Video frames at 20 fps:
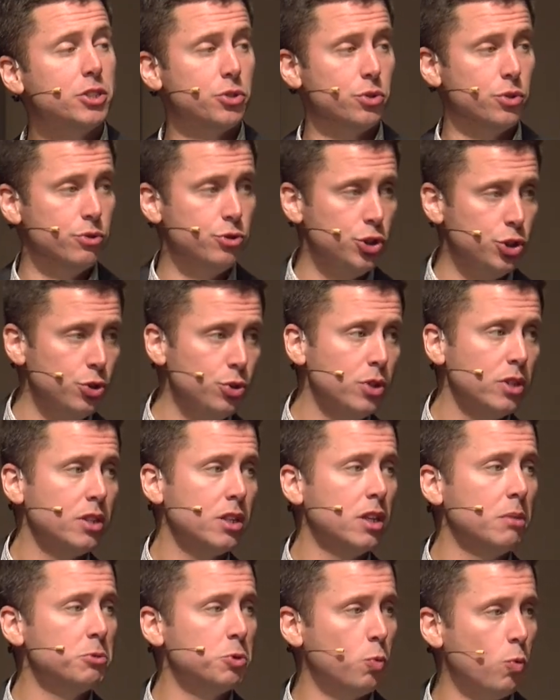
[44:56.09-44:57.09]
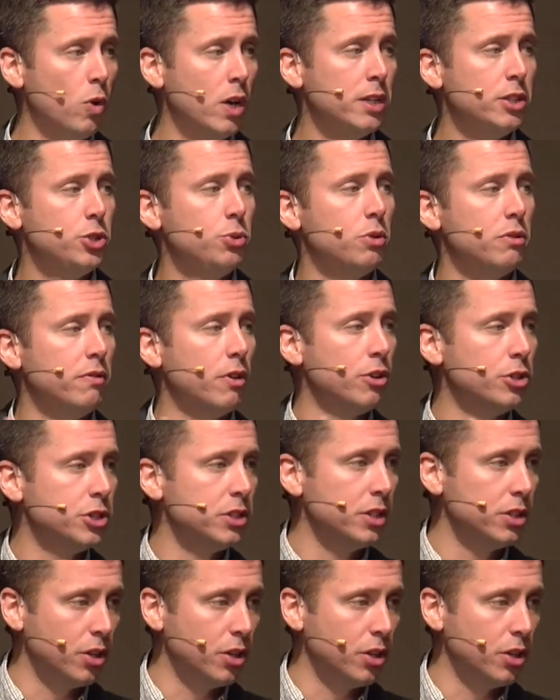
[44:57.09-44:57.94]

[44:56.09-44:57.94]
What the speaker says: through Judah comes one to reverse the